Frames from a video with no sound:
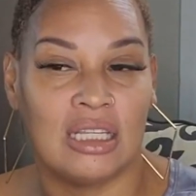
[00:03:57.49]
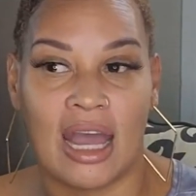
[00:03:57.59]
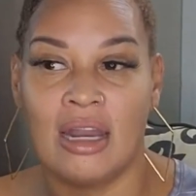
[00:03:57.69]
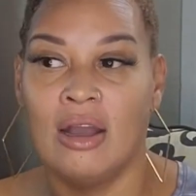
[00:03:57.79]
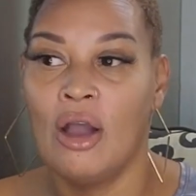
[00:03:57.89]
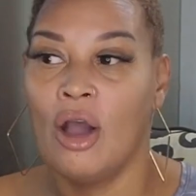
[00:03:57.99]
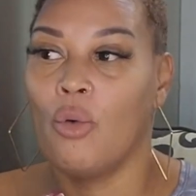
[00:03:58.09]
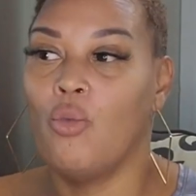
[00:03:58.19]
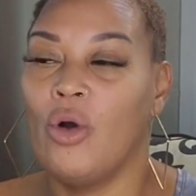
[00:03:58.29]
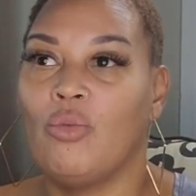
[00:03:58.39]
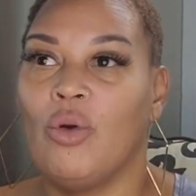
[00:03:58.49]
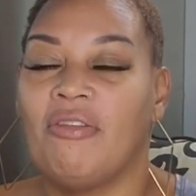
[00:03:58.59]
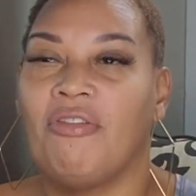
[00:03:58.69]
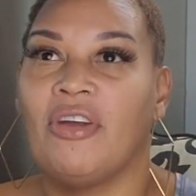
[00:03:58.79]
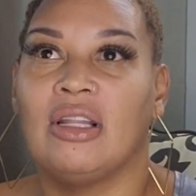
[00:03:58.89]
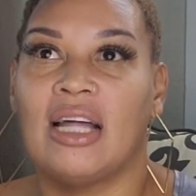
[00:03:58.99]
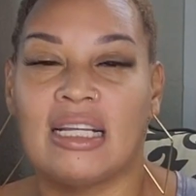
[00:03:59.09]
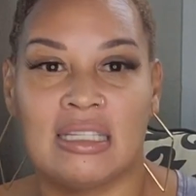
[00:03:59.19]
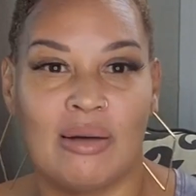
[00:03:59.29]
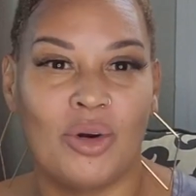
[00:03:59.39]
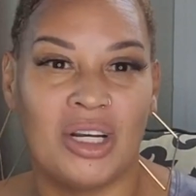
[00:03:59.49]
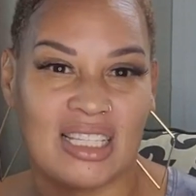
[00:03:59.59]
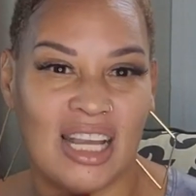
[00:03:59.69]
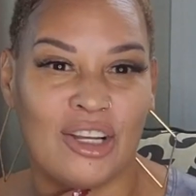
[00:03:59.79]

that when we feel like someone is